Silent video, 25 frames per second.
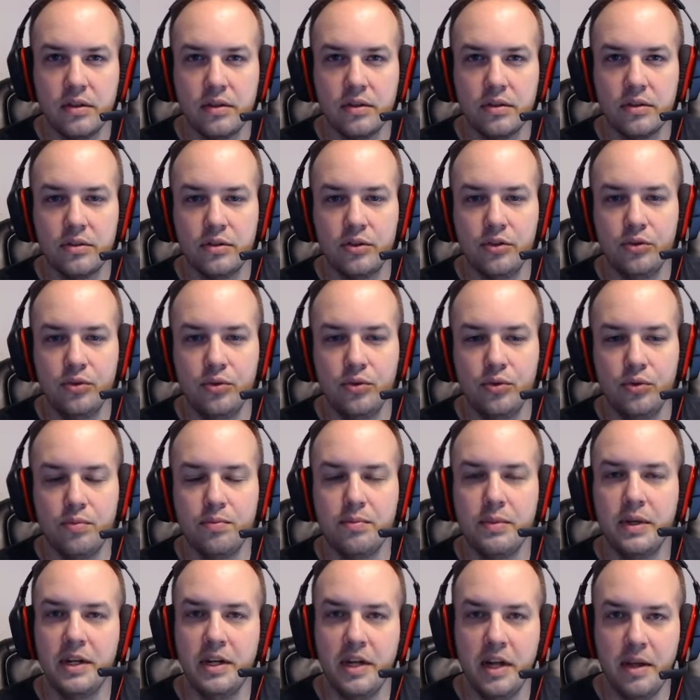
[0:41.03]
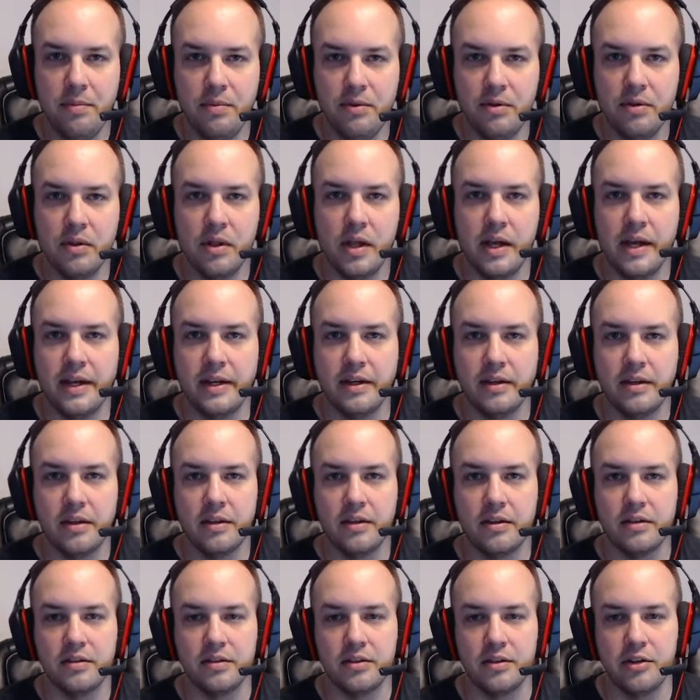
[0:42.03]
to manipulate the
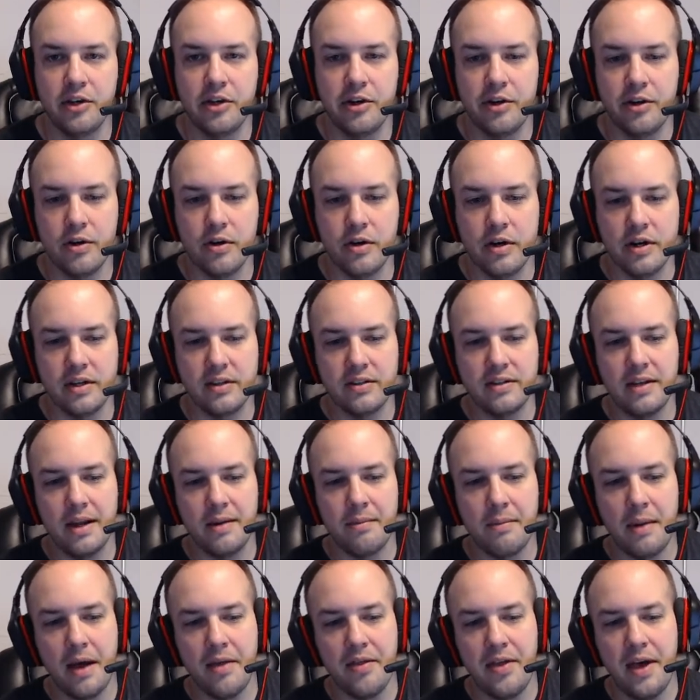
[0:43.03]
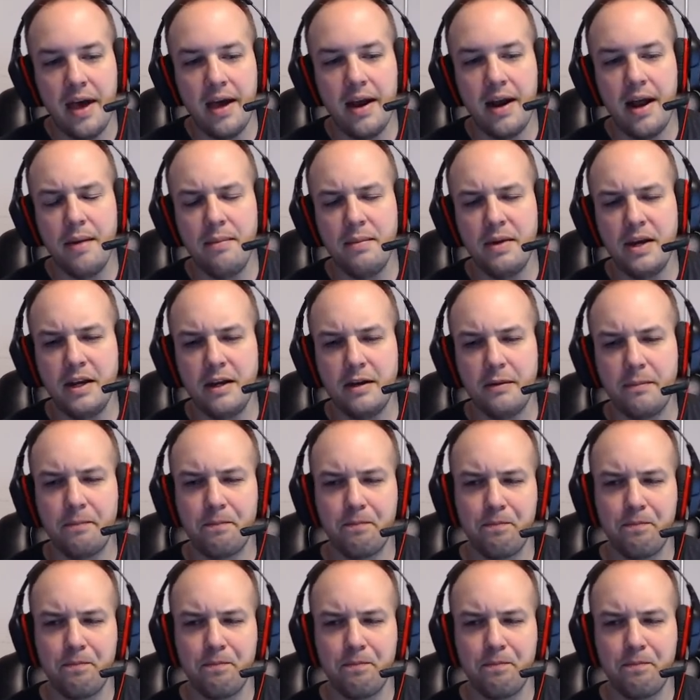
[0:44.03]
securities. And by that, I mean